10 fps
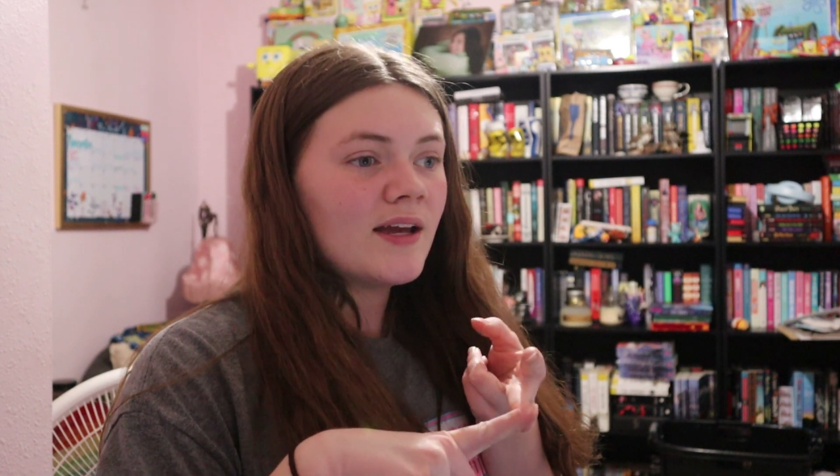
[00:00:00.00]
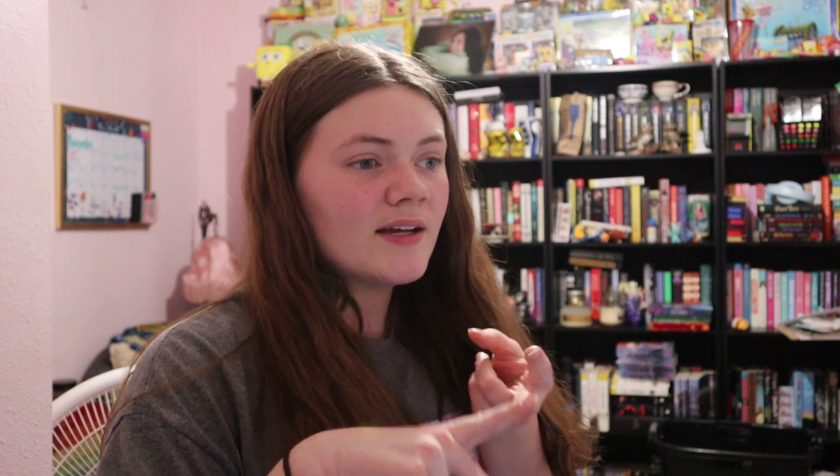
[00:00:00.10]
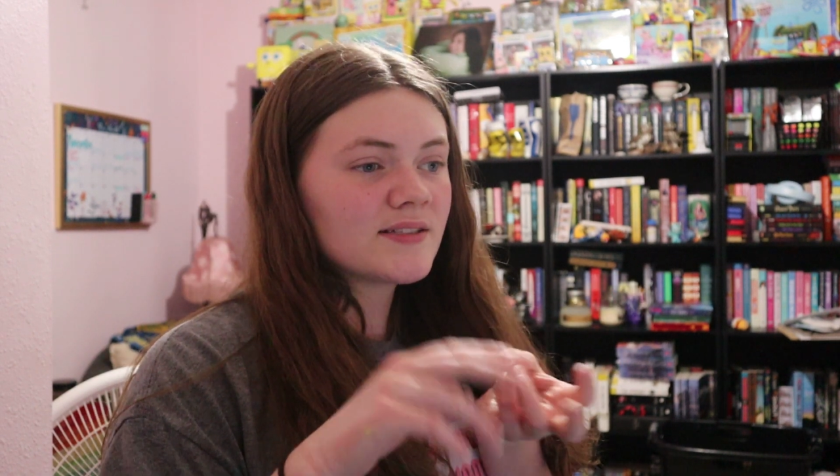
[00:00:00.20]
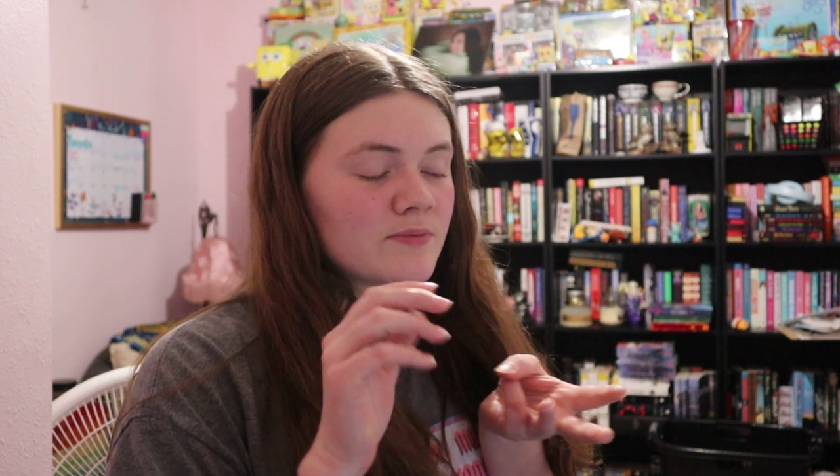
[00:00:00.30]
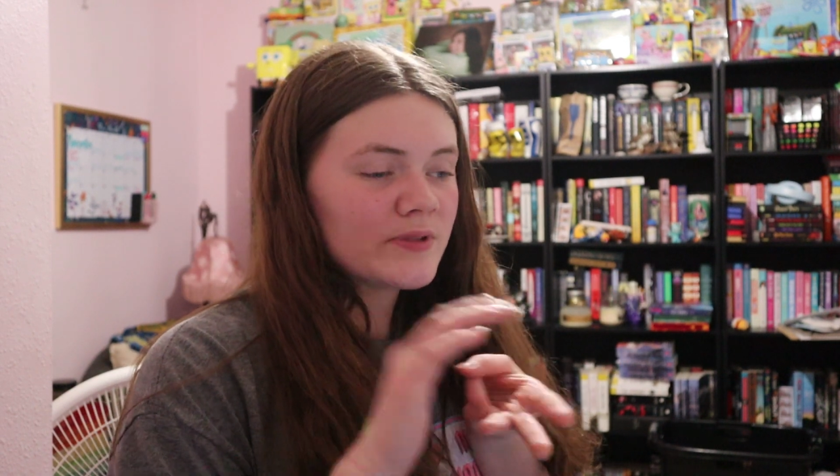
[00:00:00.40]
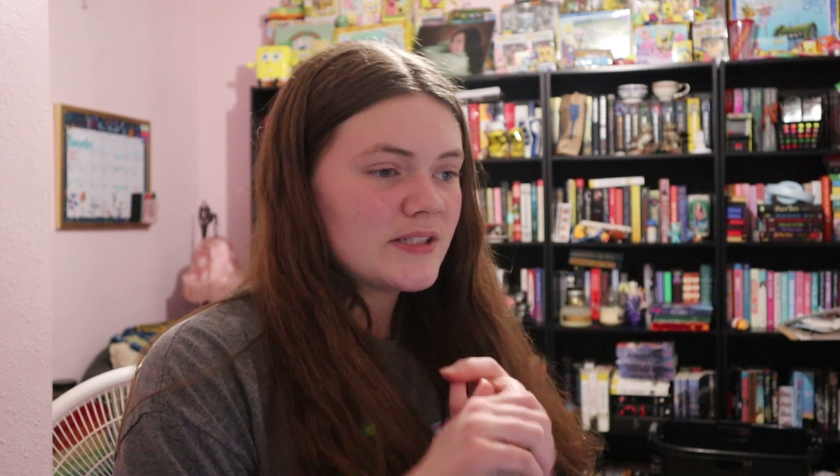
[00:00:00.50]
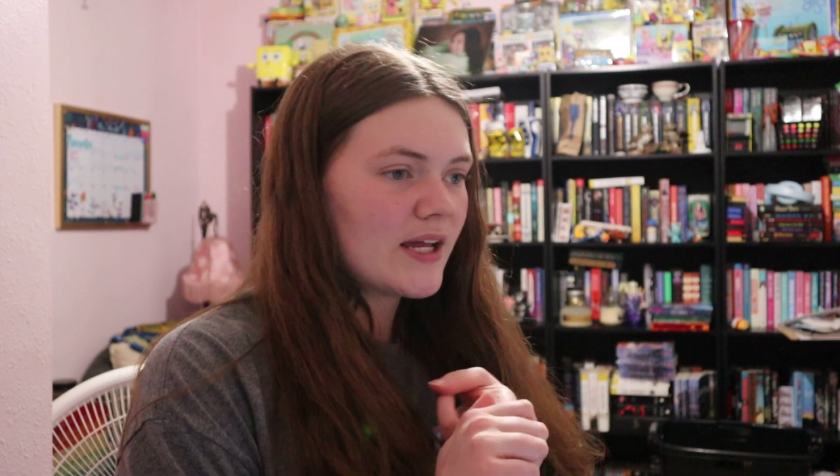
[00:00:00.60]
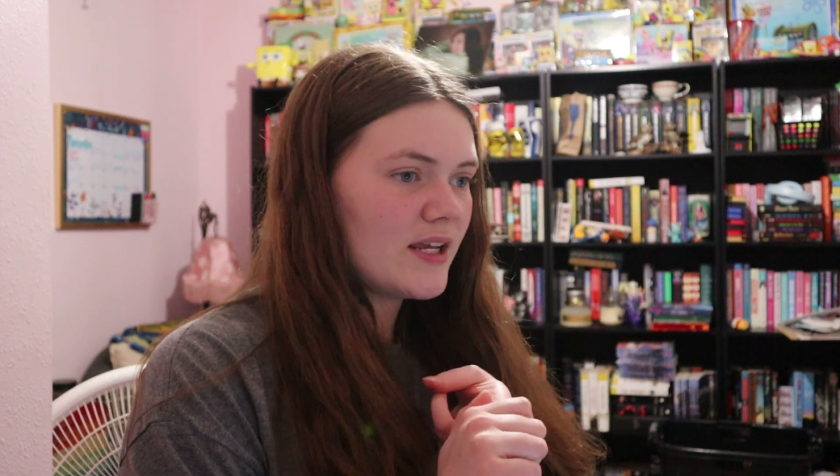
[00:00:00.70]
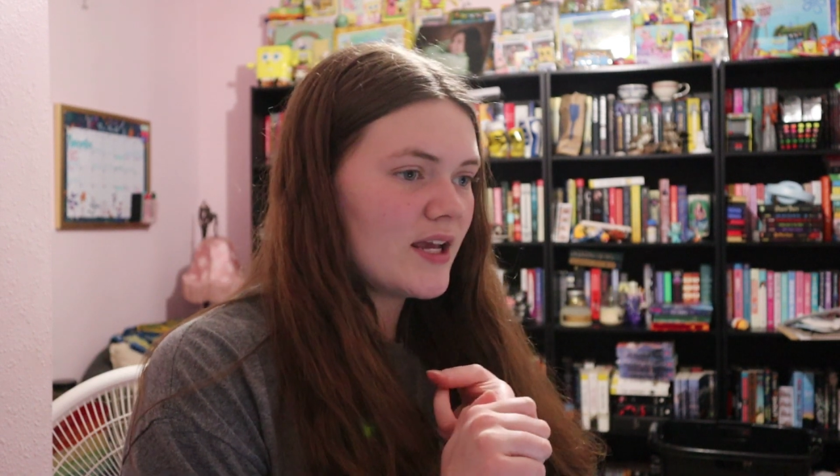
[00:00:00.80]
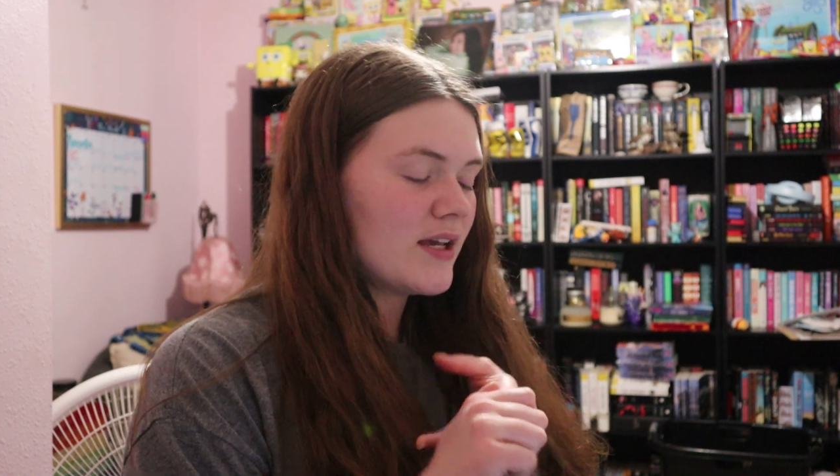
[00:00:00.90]
and some
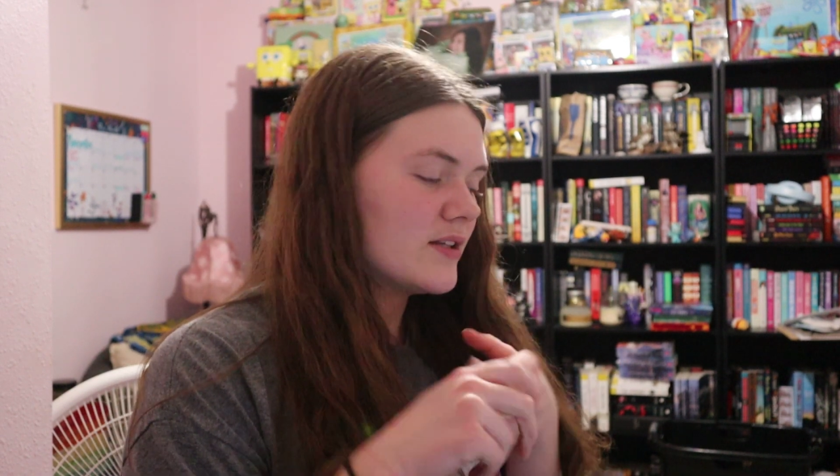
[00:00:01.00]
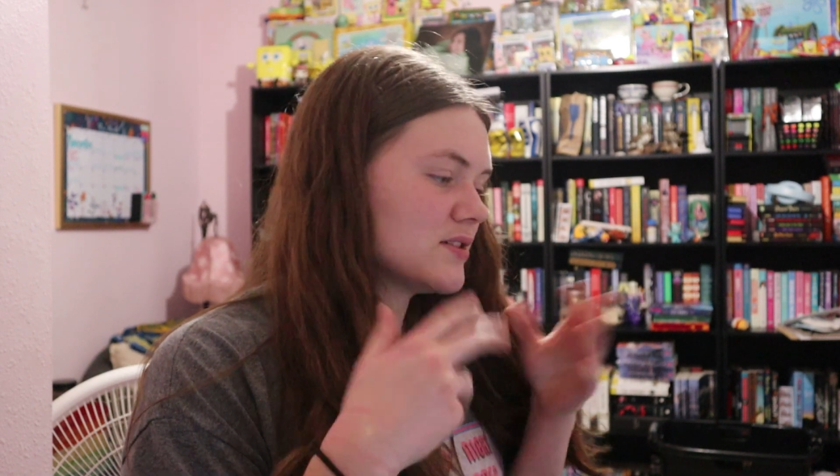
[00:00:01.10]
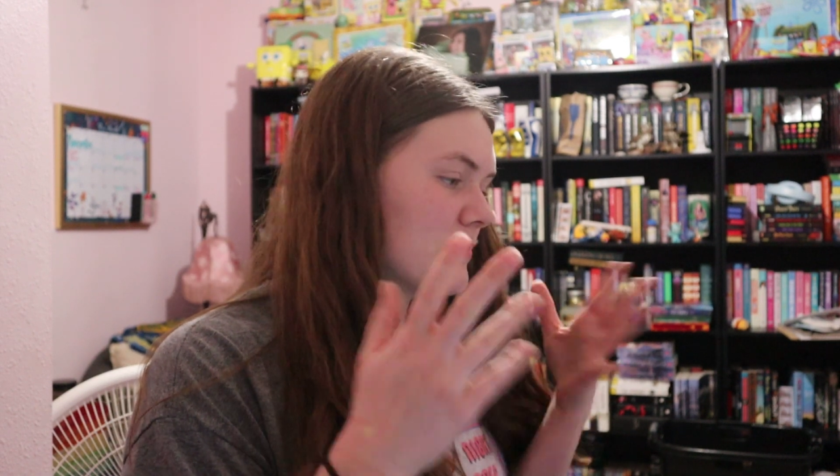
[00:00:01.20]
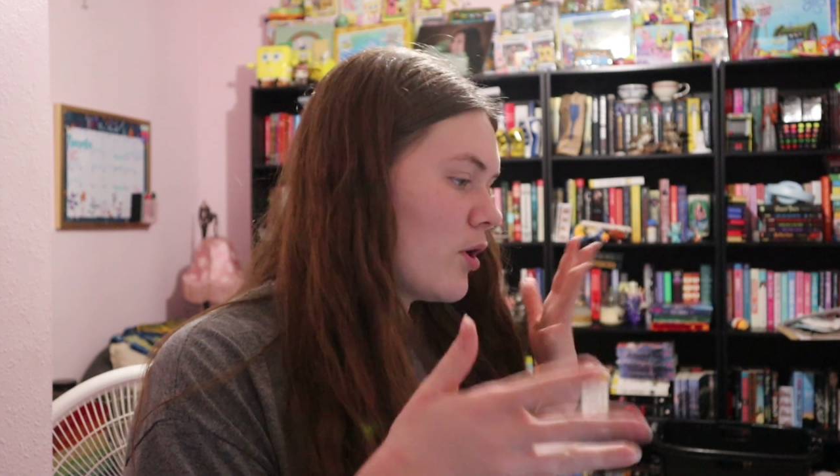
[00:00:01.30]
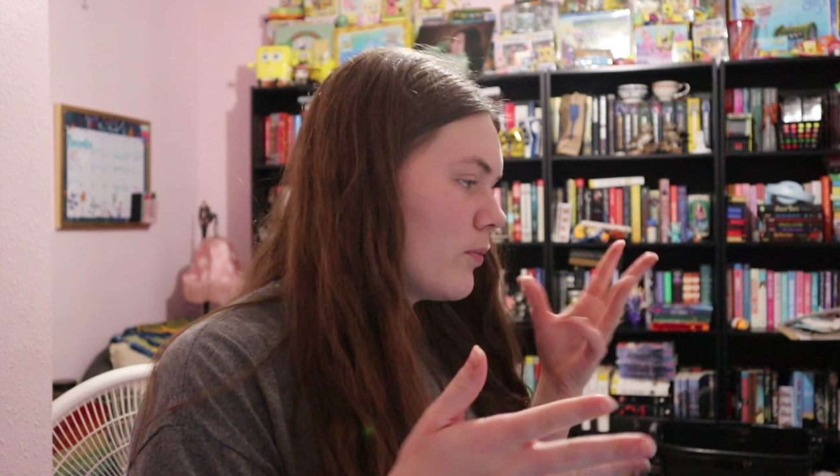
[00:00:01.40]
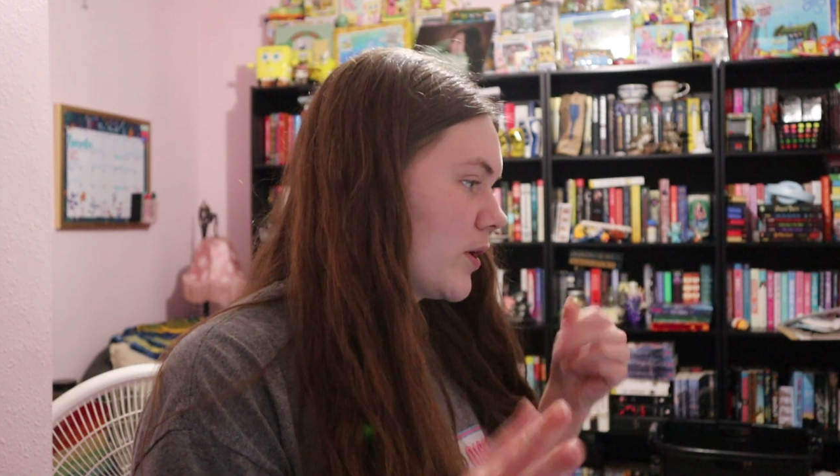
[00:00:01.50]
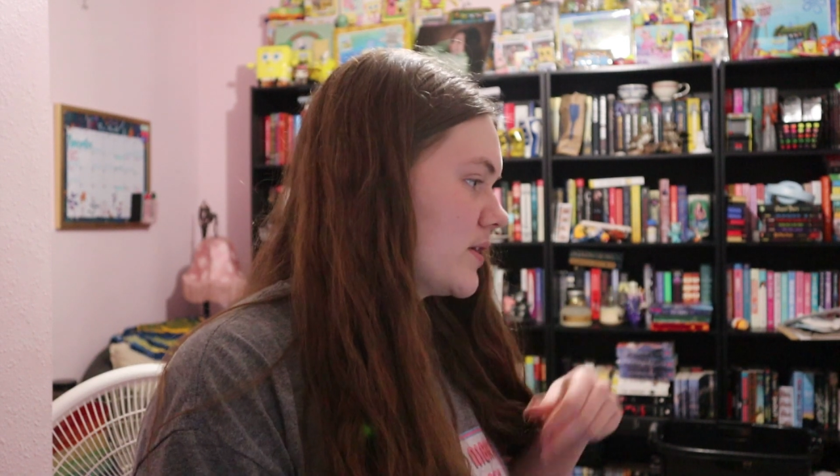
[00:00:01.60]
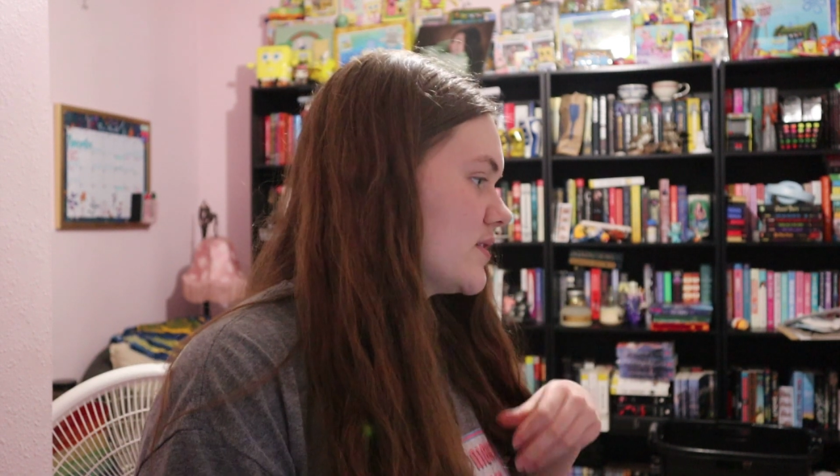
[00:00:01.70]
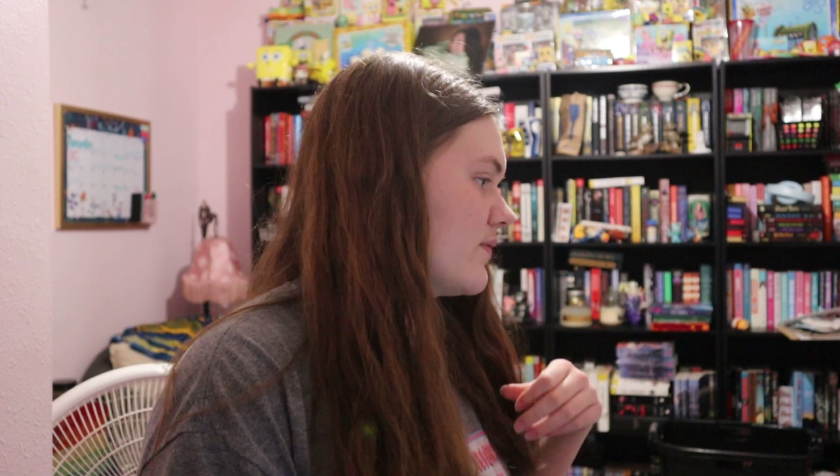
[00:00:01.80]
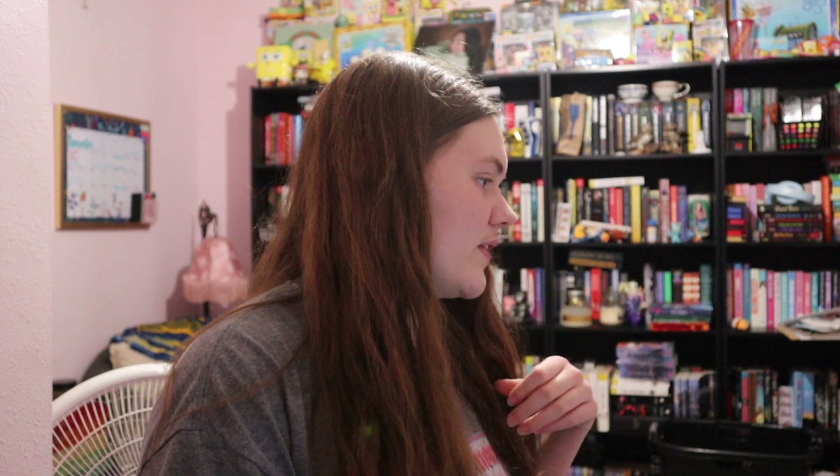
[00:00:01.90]
studying and some
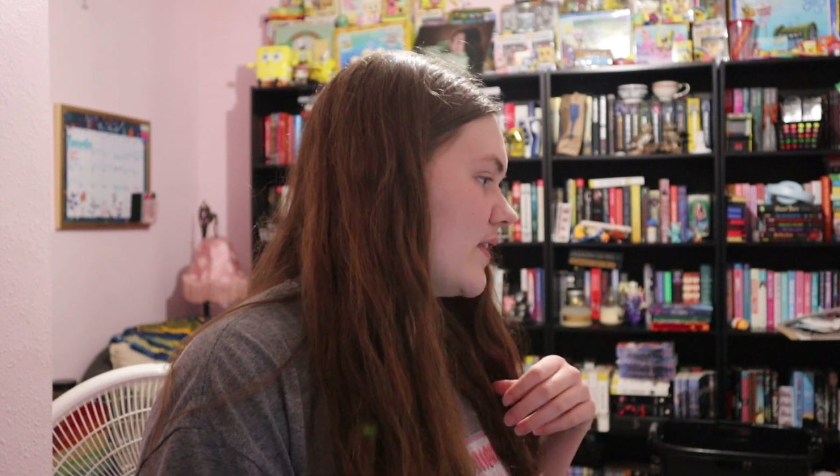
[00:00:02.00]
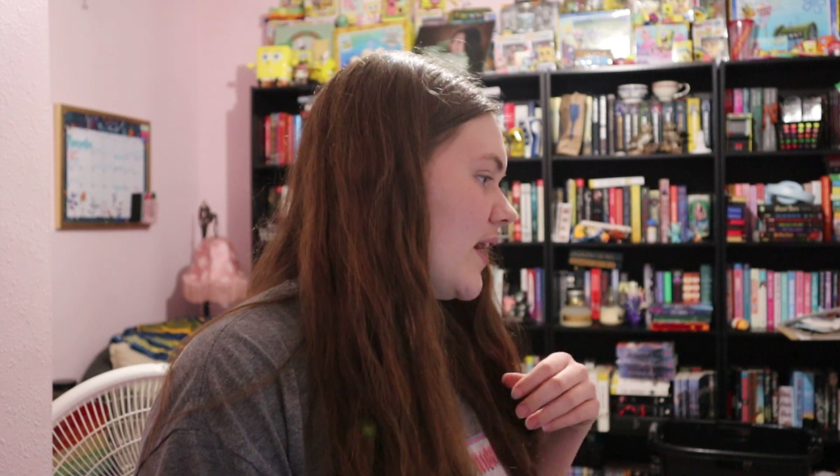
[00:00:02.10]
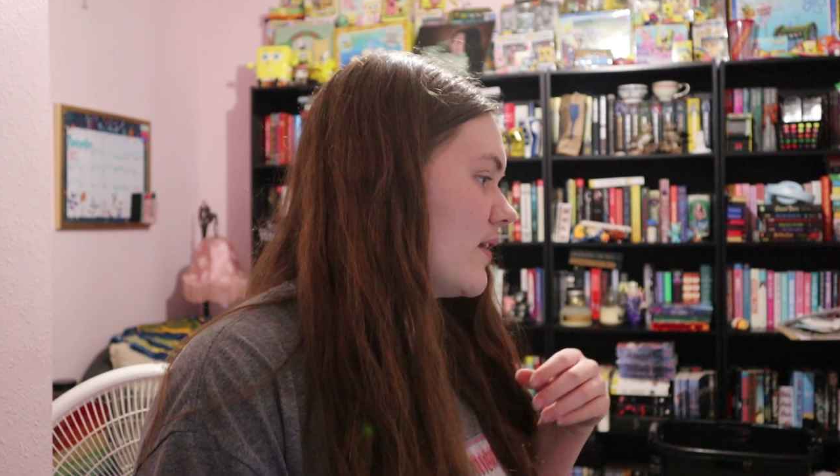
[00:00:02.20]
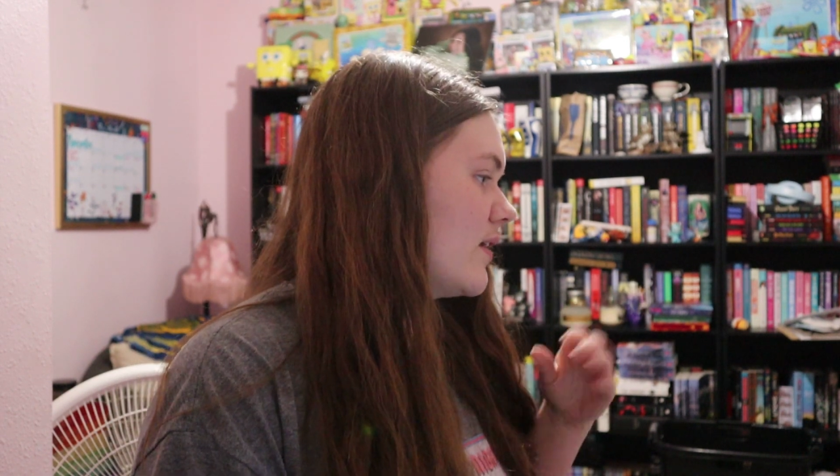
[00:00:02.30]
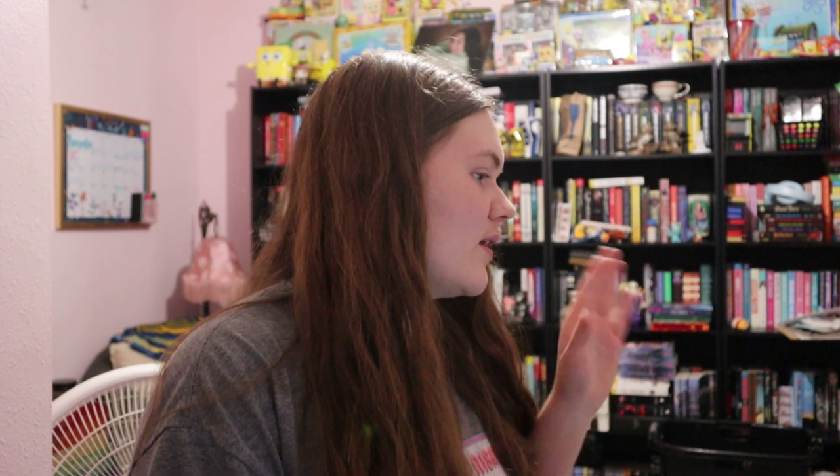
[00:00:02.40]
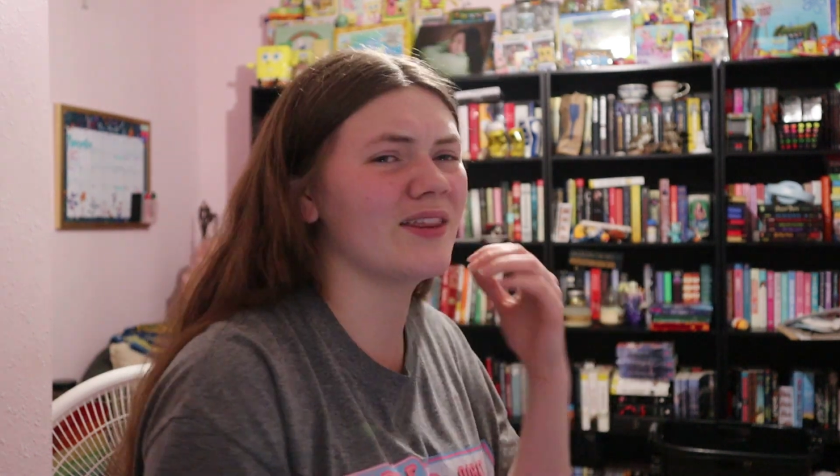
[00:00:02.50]
homework and stuff like that.